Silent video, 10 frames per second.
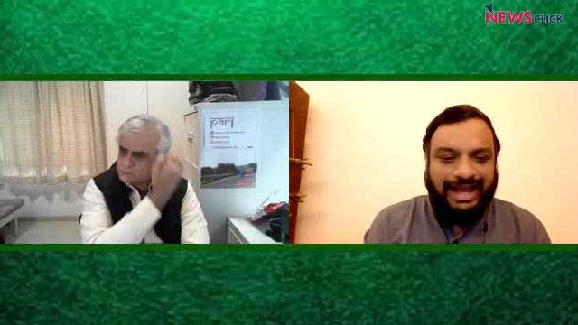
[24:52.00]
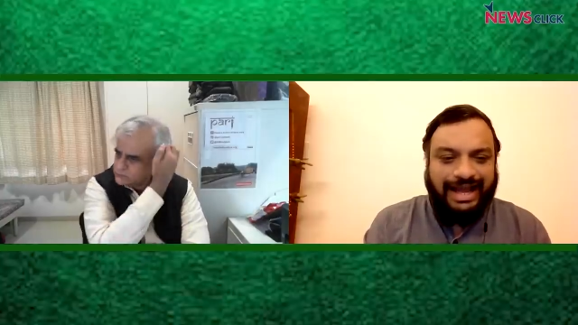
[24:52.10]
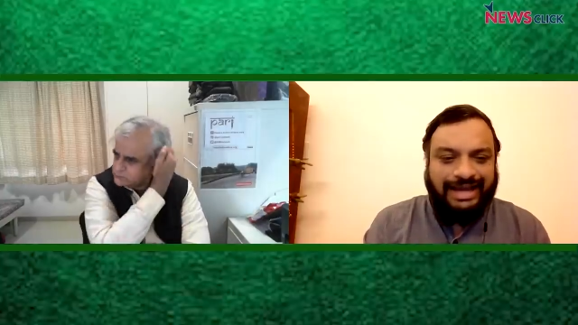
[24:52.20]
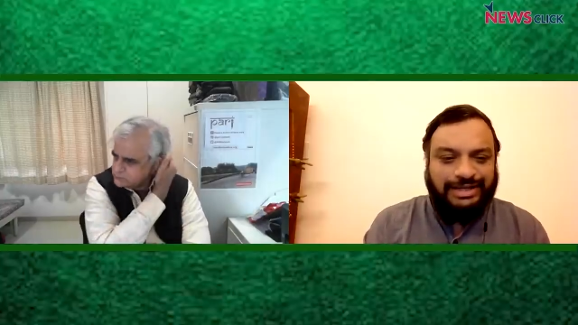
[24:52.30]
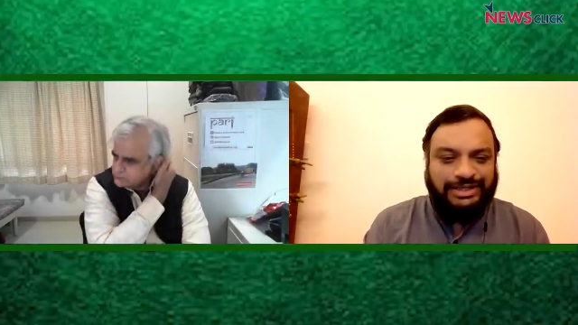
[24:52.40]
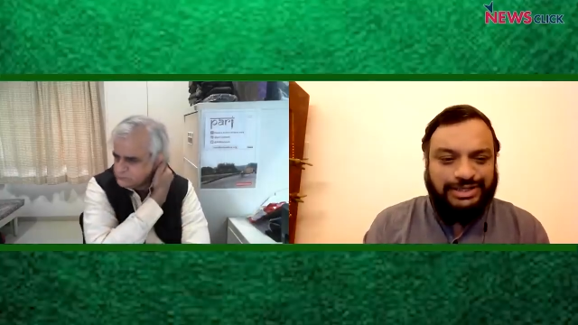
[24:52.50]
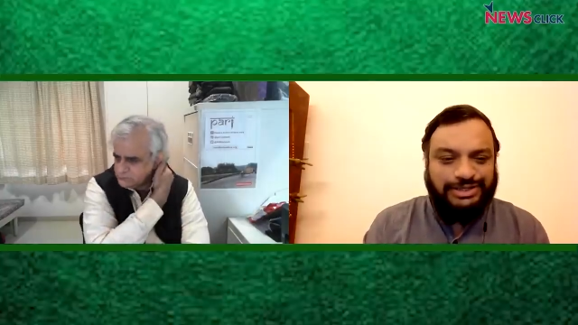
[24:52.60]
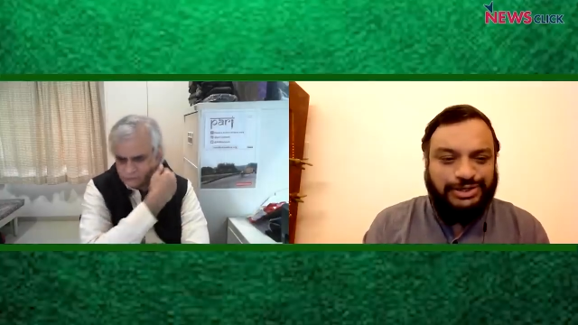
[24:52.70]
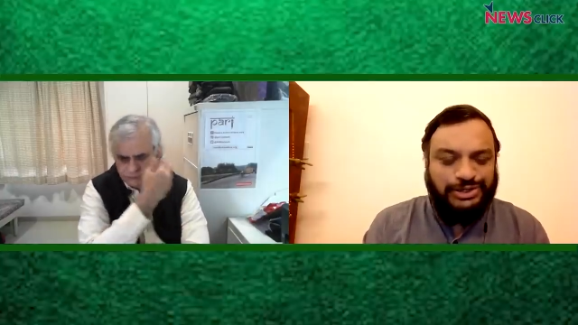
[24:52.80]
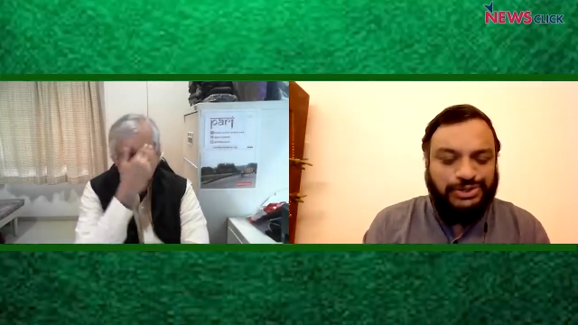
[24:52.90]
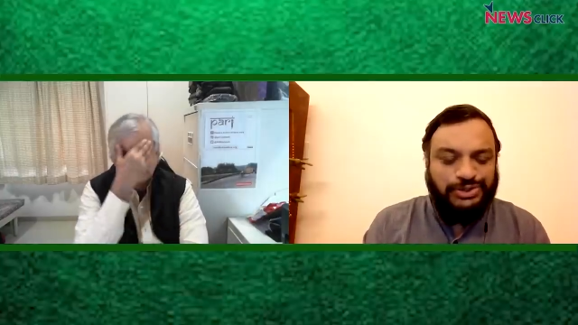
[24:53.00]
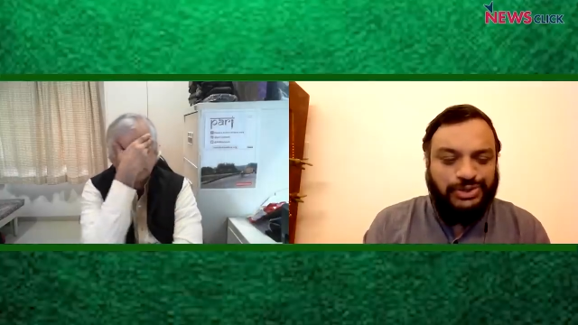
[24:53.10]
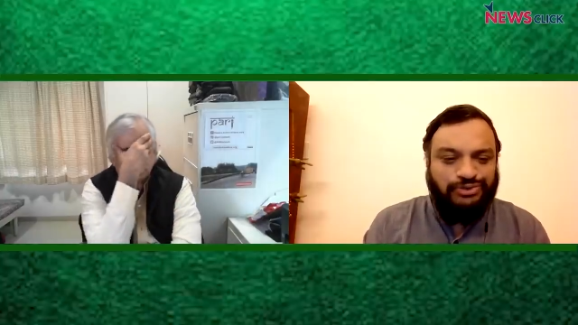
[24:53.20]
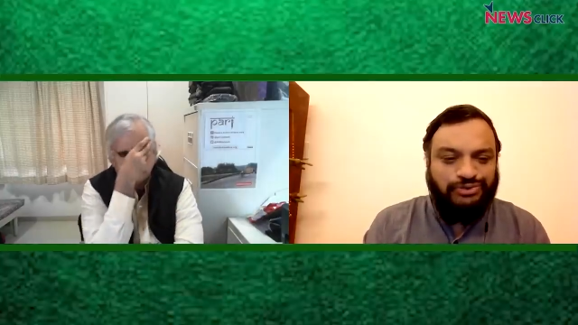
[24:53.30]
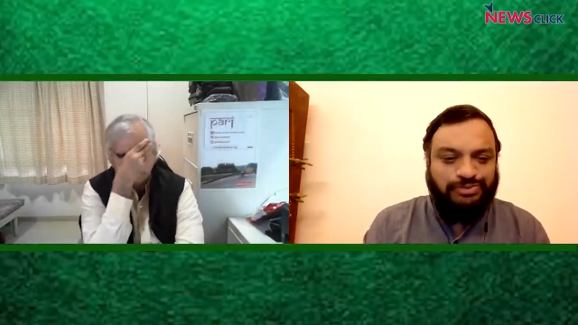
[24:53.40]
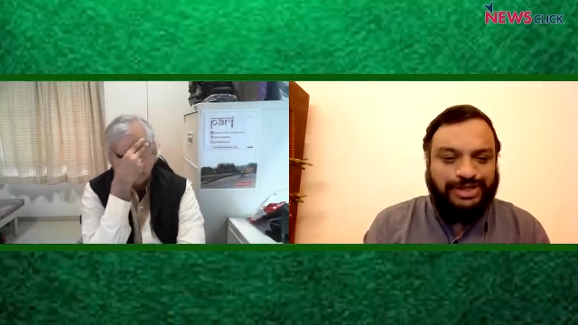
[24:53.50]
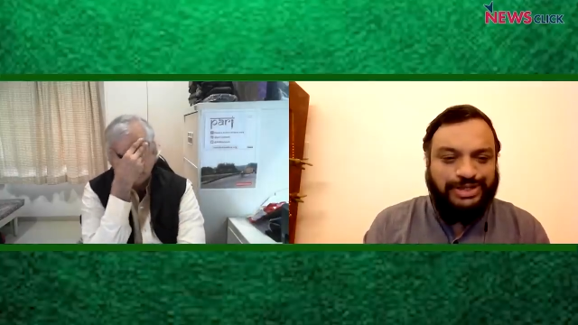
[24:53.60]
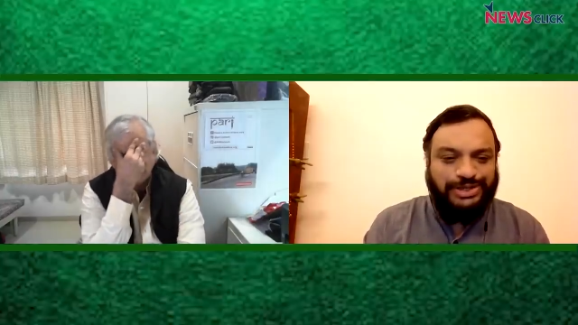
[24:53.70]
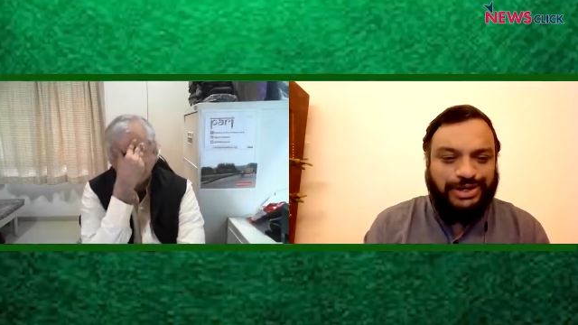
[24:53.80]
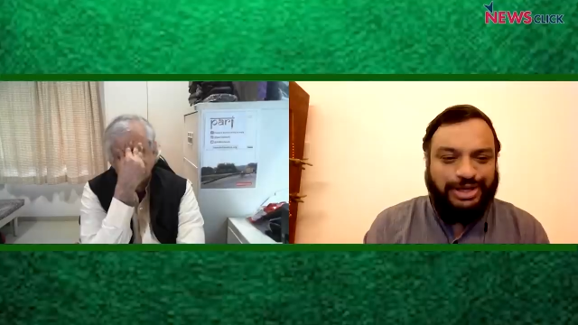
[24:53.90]
Speaker 1: And this is an issue you've
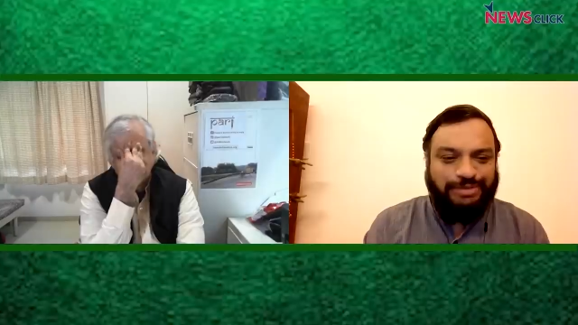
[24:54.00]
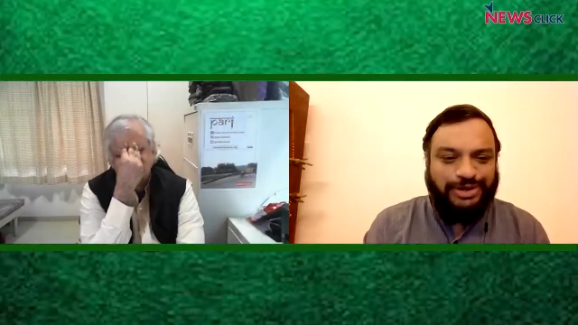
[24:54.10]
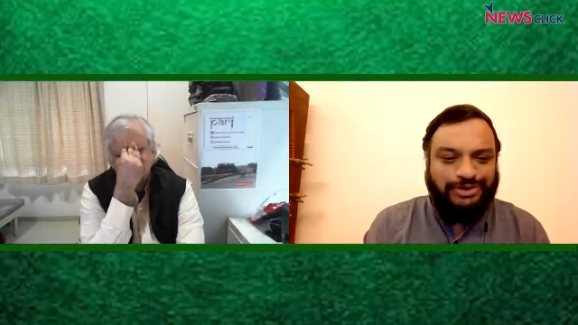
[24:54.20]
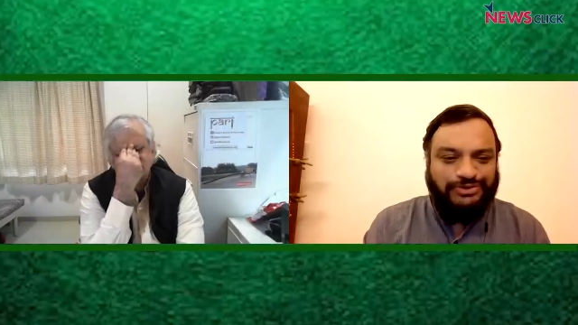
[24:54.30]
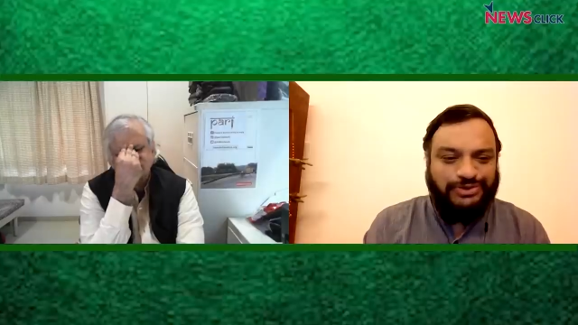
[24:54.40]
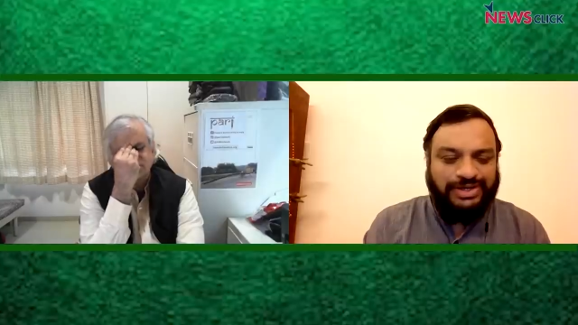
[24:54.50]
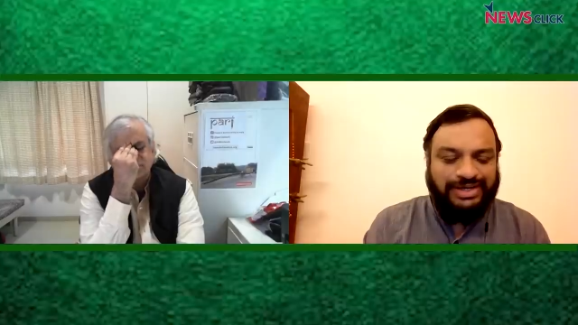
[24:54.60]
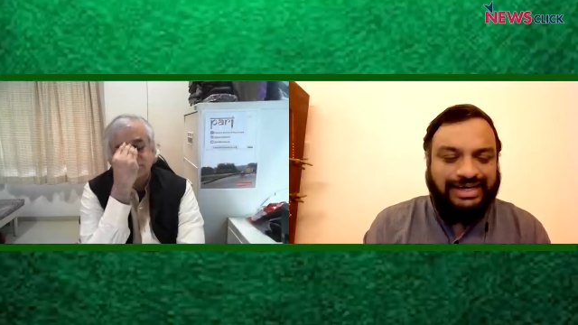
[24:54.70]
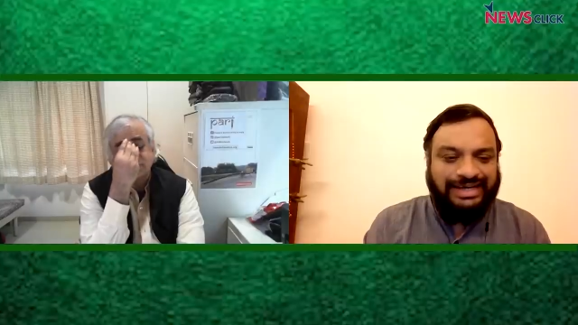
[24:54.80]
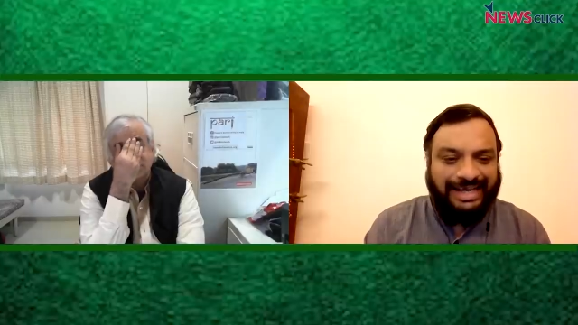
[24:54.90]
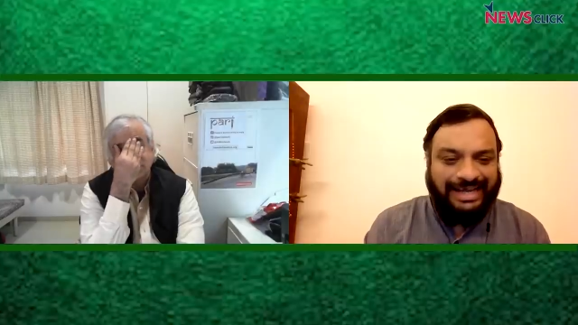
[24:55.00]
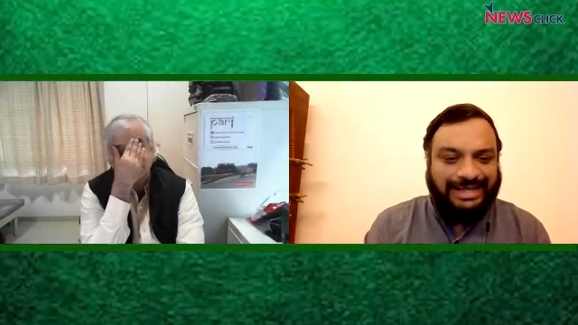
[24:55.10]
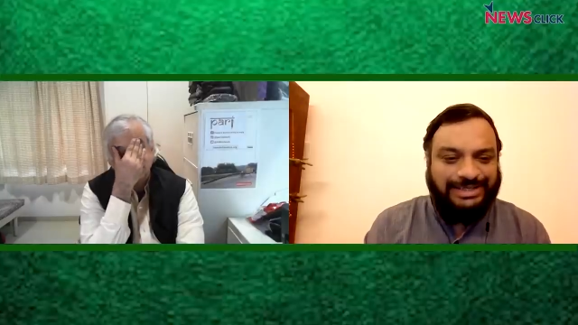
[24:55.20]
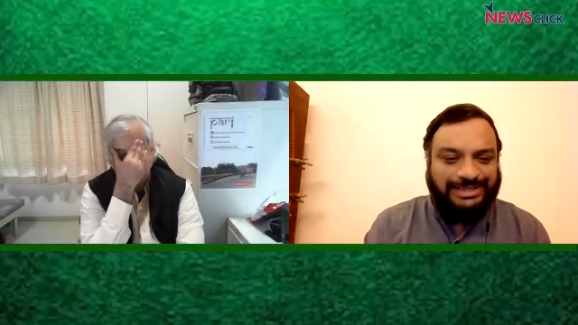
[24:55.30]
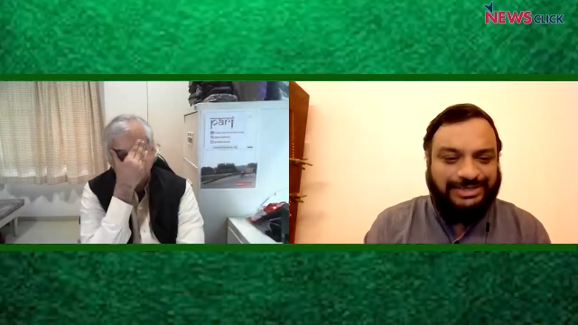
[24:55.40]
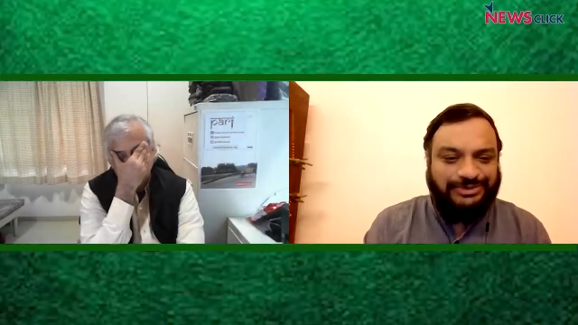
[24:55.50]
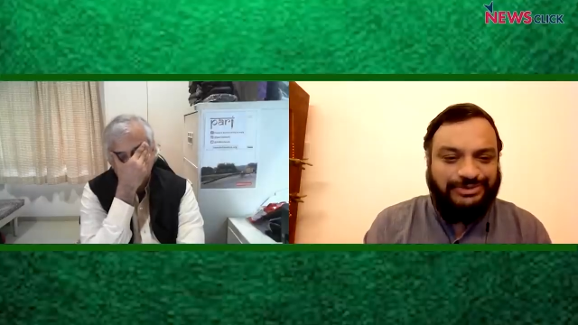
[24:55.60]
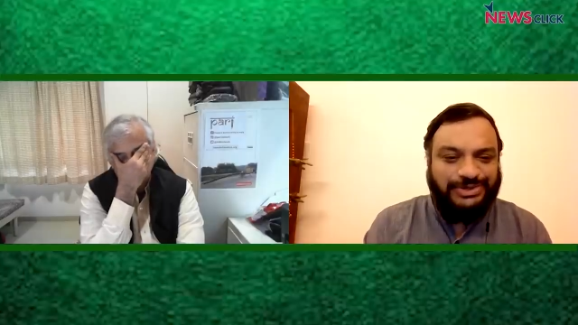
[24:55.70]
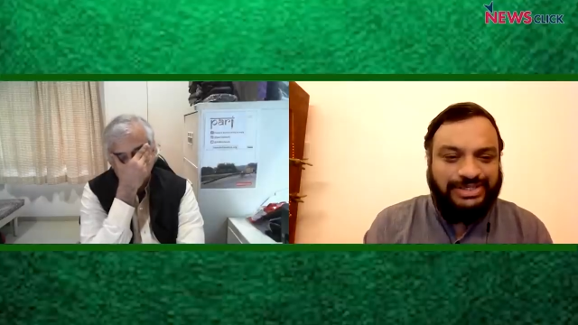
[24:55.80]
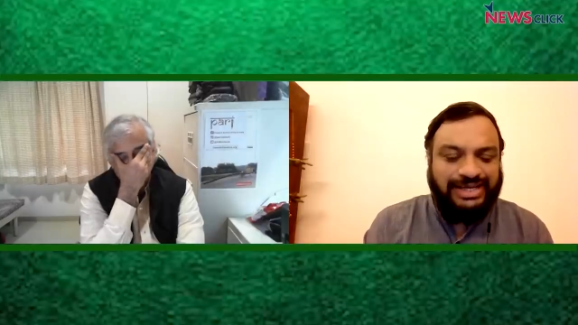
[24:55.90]
been talking about for decades,
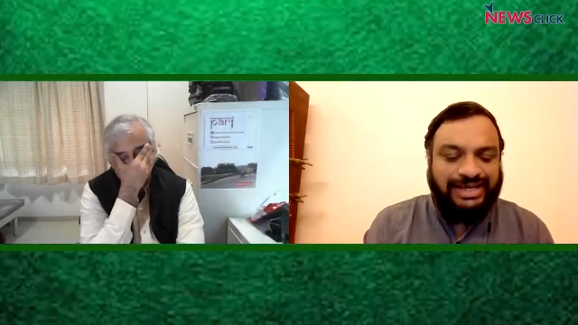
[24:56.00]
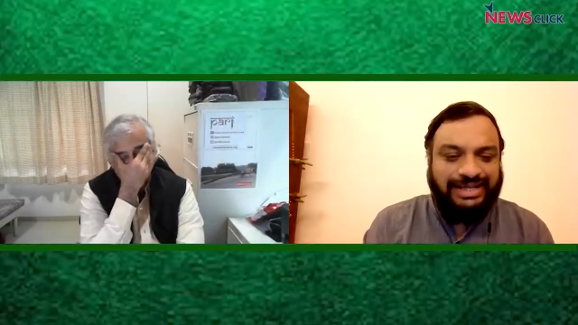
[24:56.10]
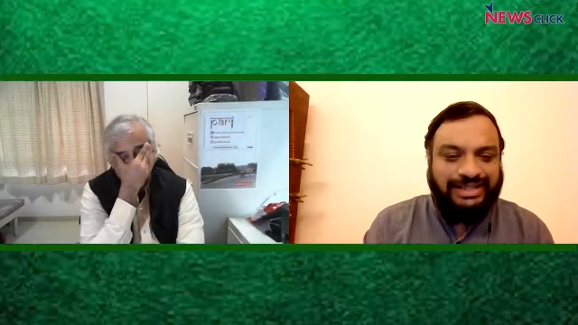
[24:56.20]
of course.